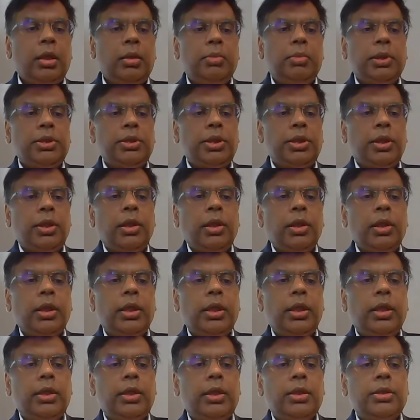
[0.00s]
But
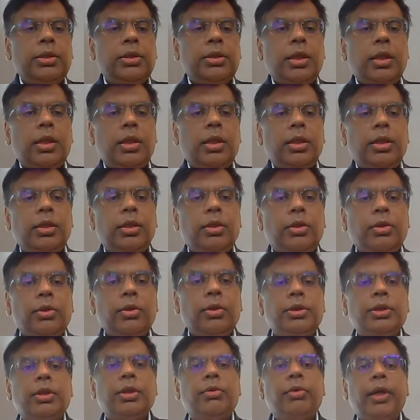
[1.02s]
certainly, it is a you know
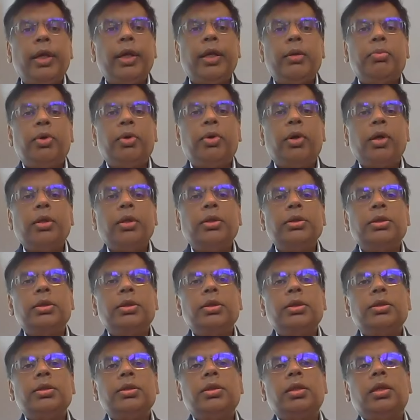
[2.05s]
it's a graded
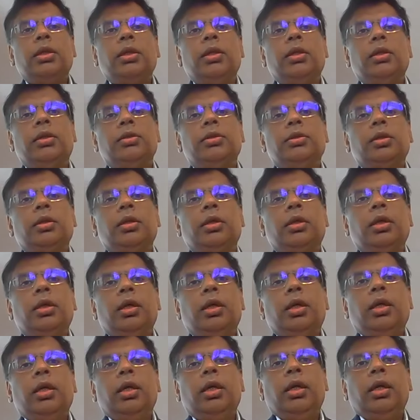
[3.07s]
process, and it's a
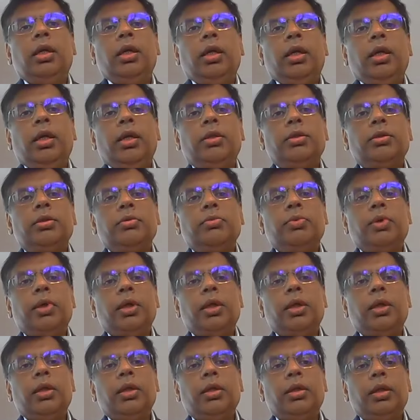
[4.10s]
it's
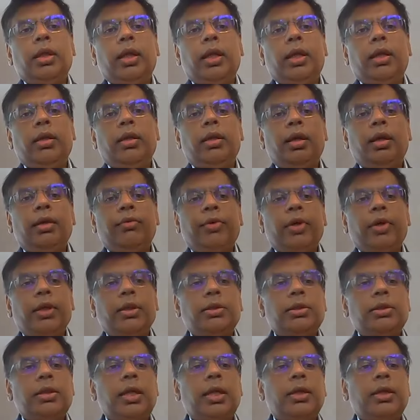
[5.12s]
one that
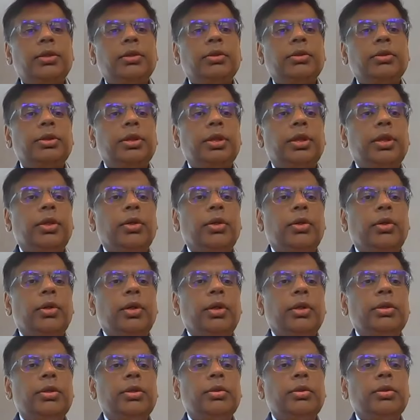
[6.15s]
affects national
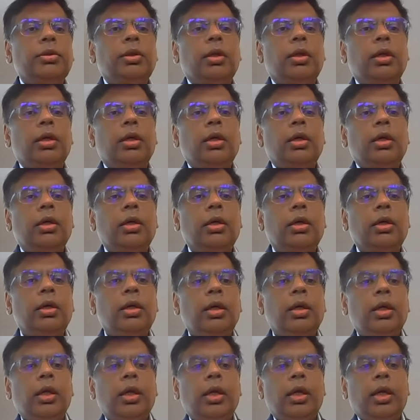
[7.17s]
security, uh,
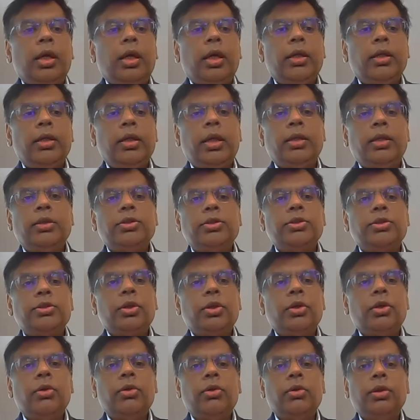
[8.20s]
and and
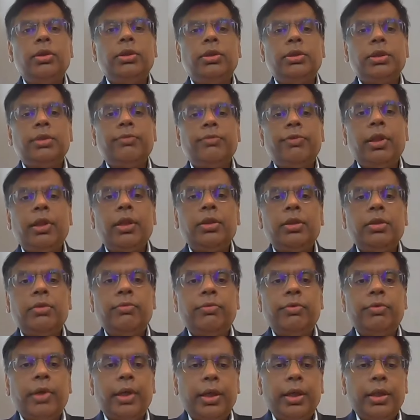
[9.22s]
so it's a very
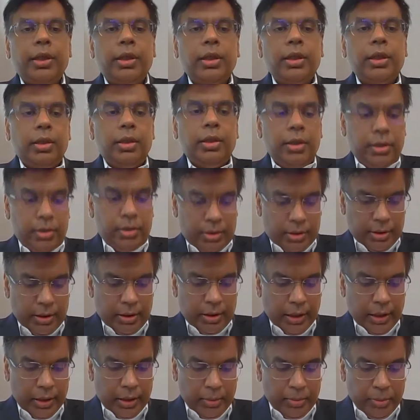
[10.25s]
very
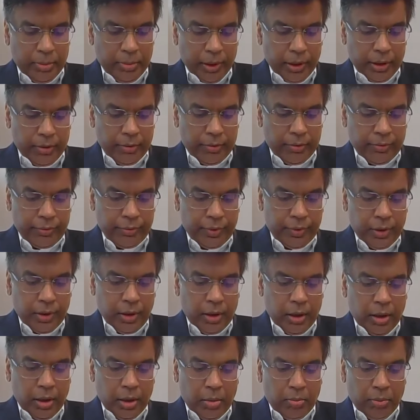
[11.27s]
deliberative
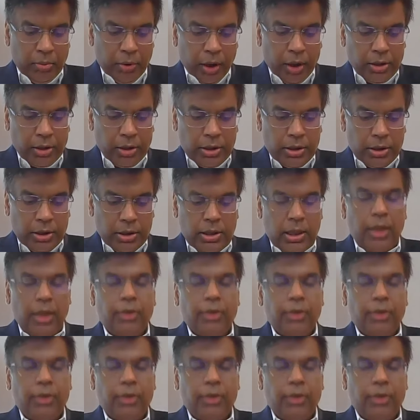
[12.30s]
process.